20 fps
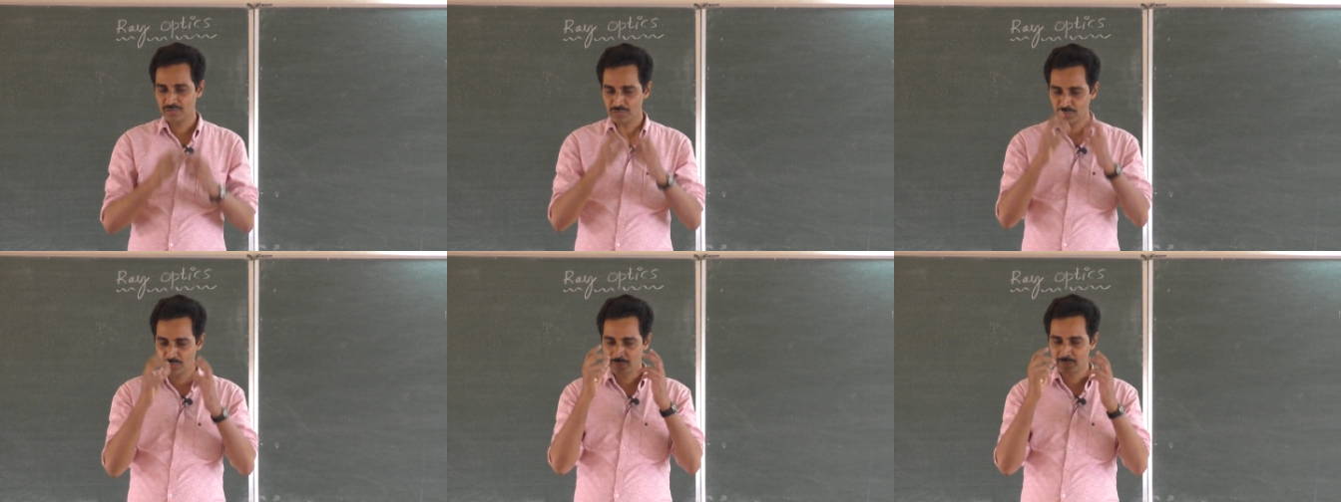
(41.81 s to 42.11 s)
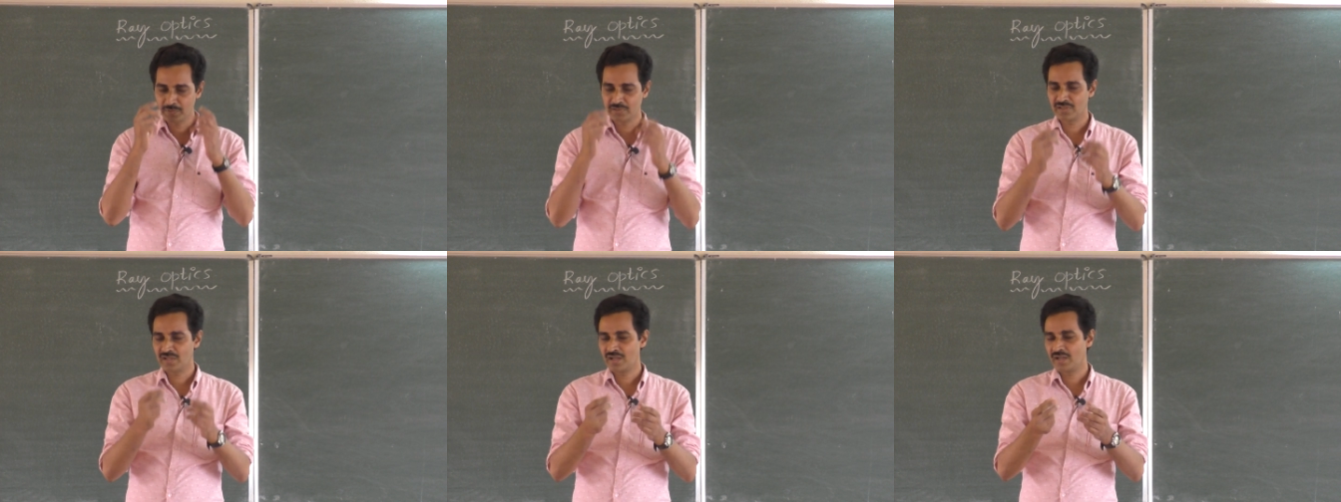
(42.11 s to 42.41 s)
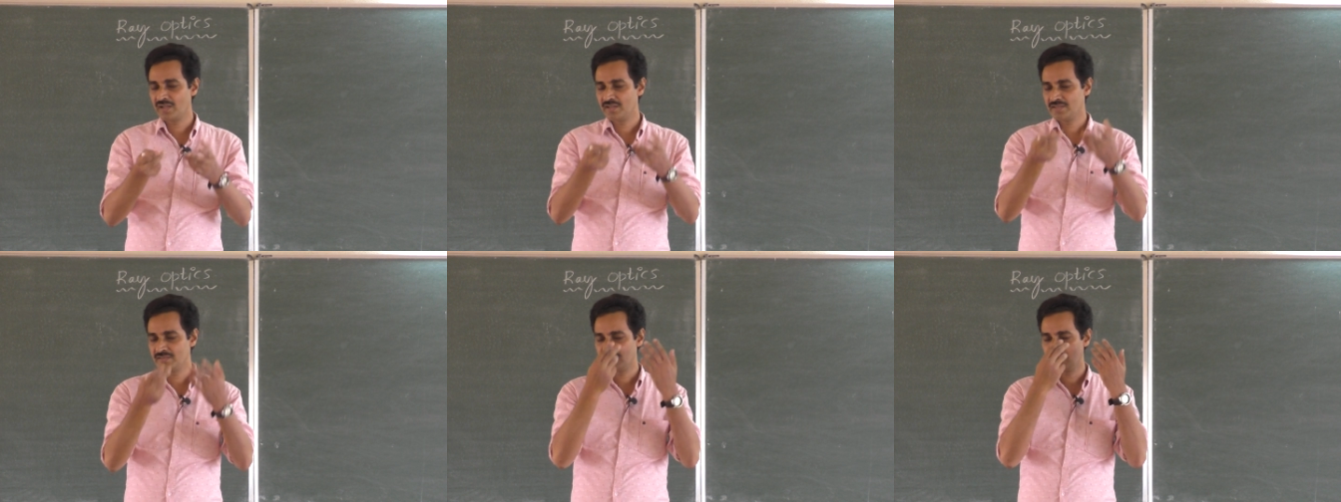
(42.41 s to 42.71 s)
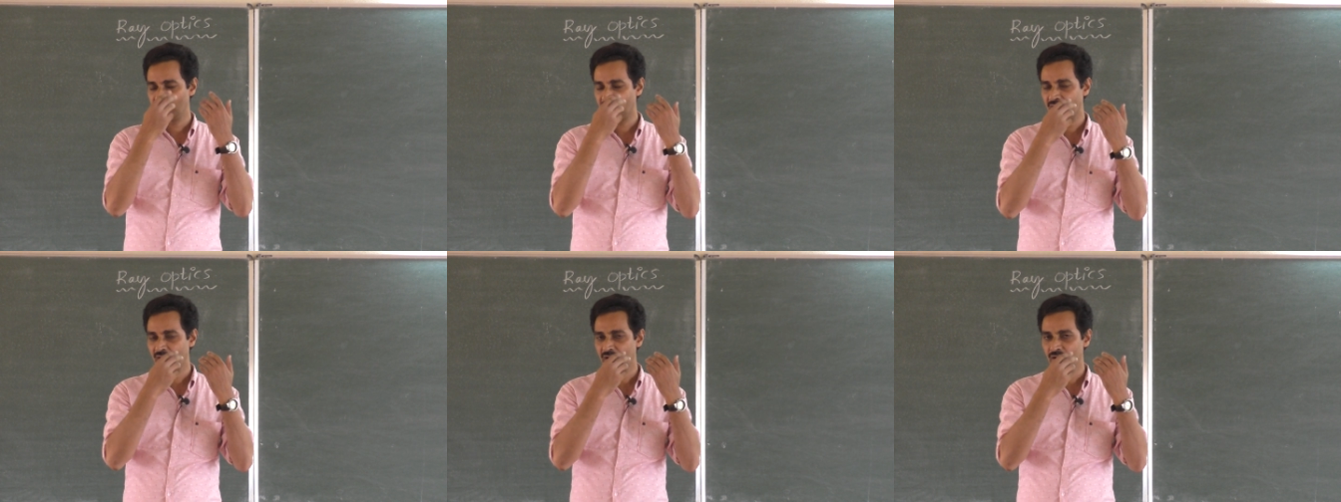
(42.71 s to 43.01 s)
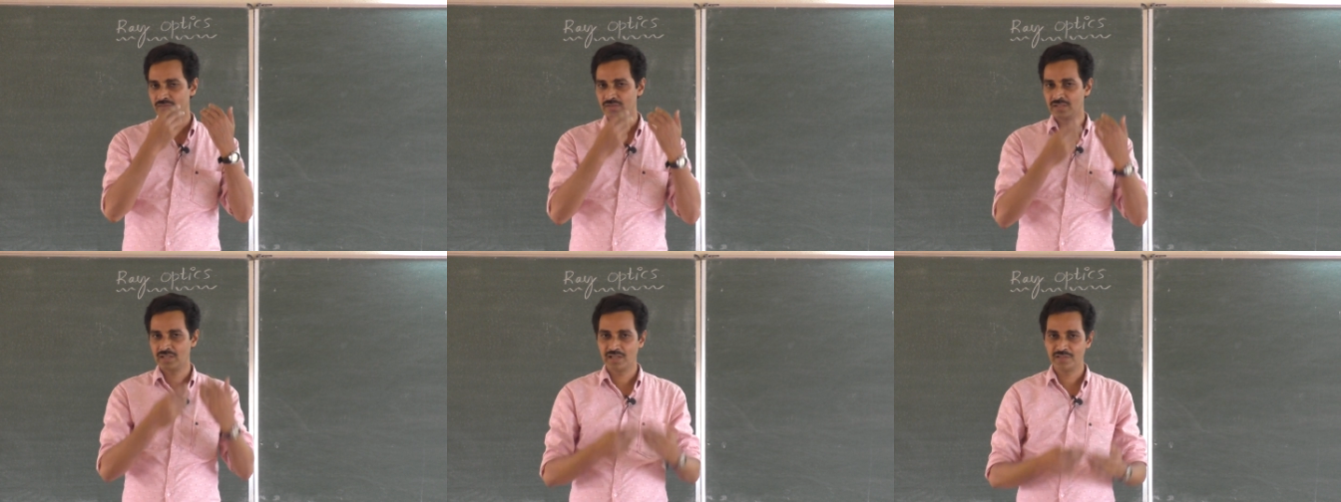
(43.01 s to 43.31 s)
you open the eyes and
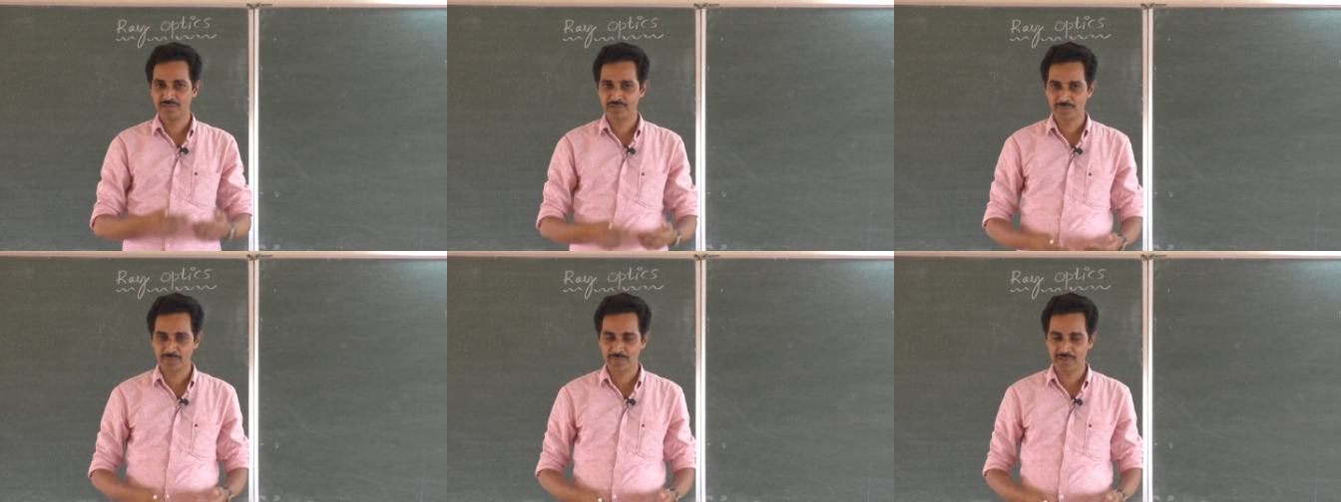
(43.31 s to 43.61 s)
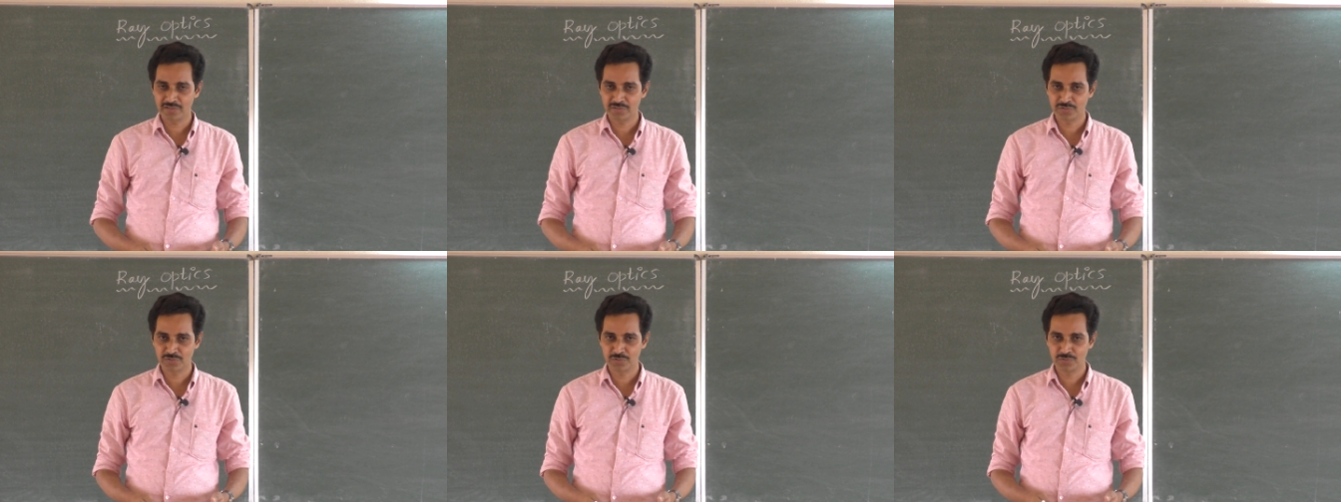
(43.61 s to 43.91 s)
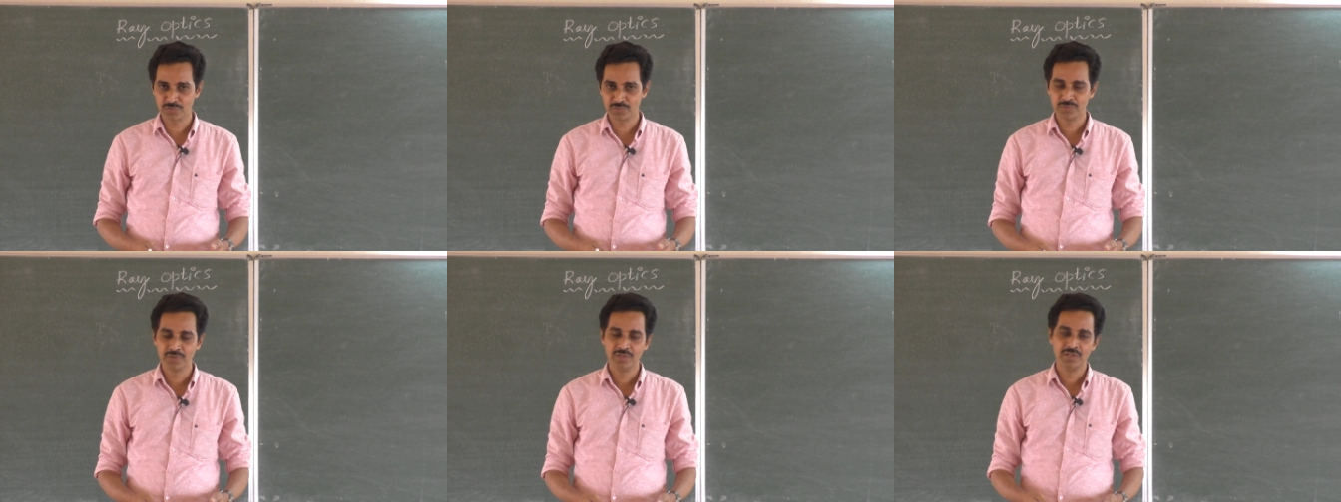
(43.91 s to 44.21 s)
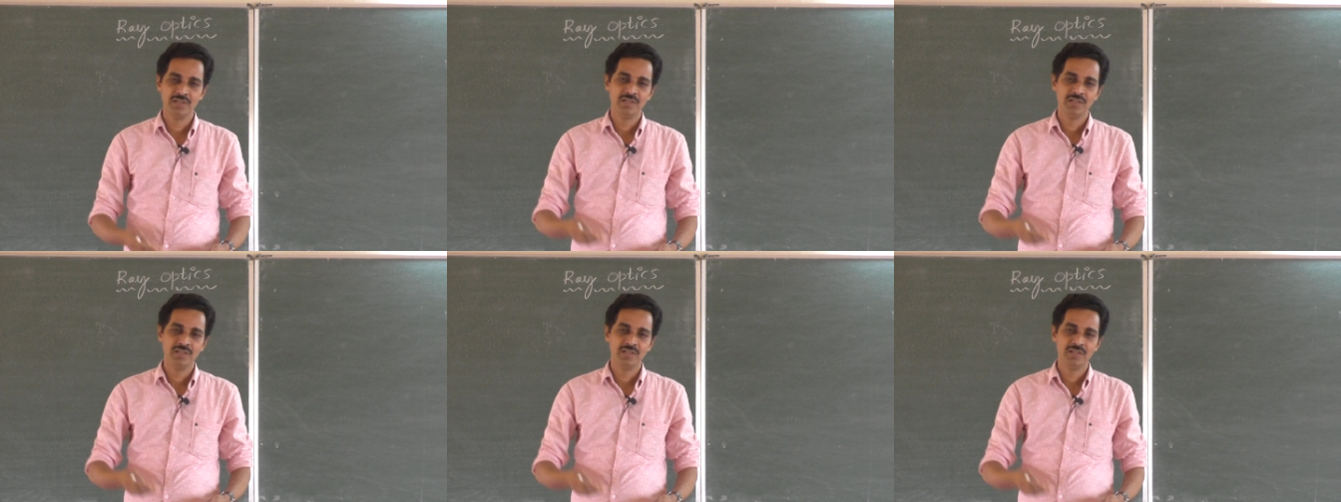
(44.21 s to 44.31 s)
allow the light to pass through